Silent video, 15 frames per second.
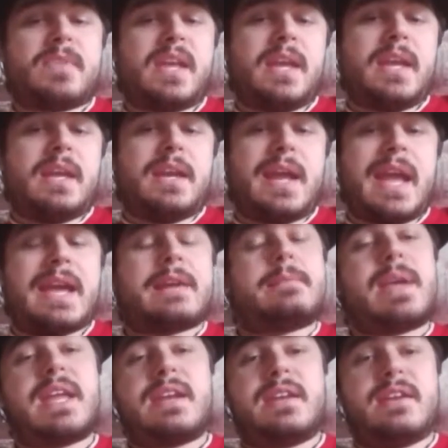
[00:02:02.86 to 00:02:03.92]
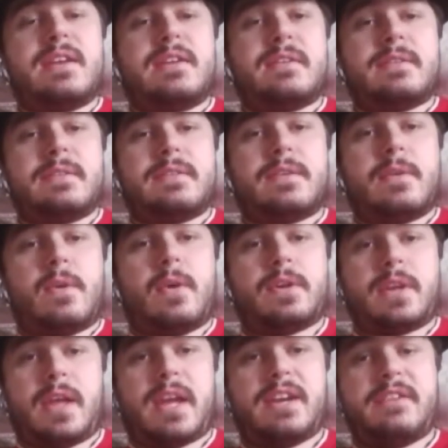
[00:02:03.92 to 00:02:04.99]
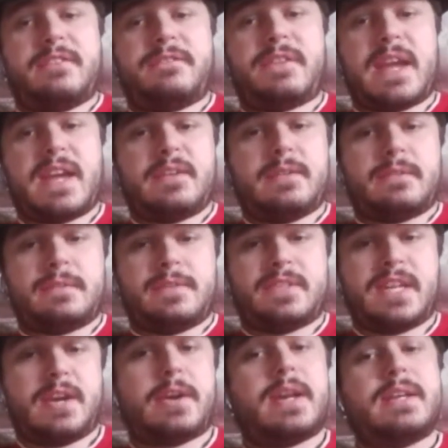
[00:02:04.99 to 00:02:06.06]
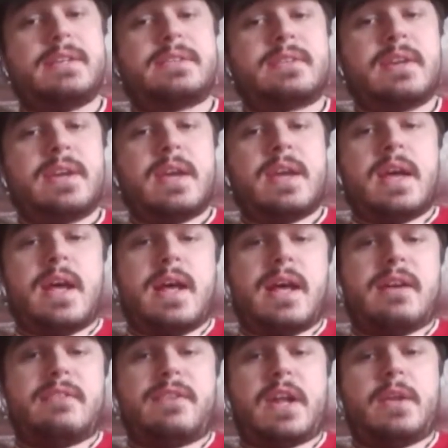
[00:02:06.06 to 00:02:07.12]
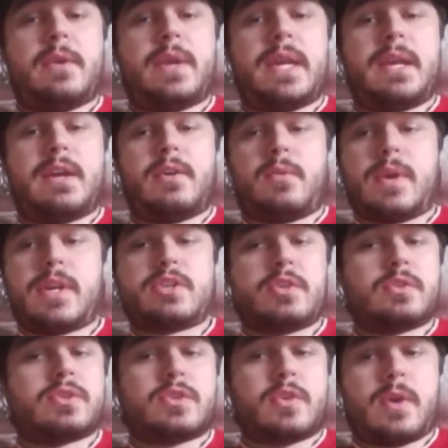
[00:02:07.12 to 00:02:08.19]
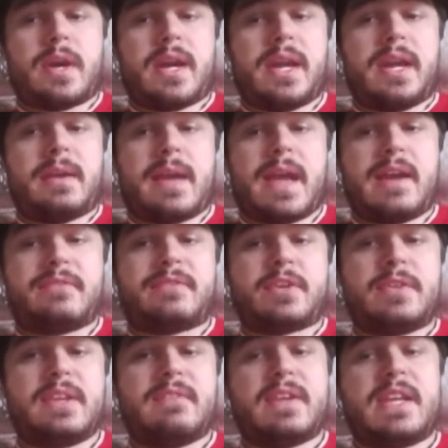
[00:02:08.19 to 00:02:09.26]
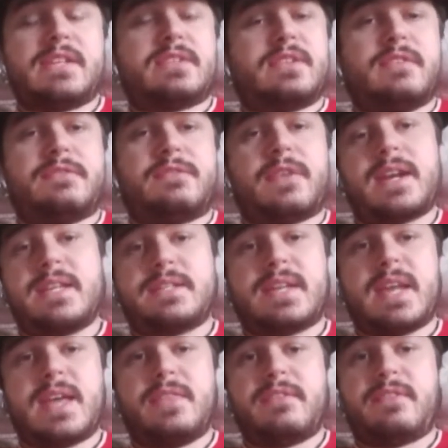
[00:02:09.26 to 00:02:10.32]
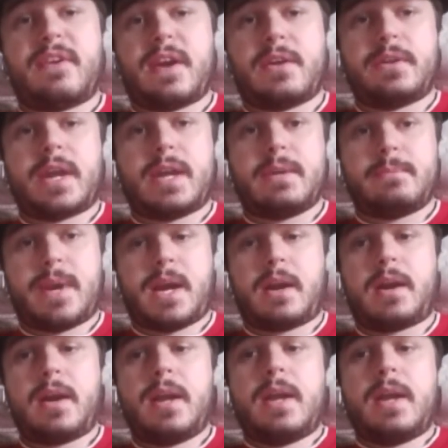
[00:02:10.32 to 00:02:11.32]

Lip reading: an animated online fan series following an original story after the events of Freddy's Dead, The Final Nightmare,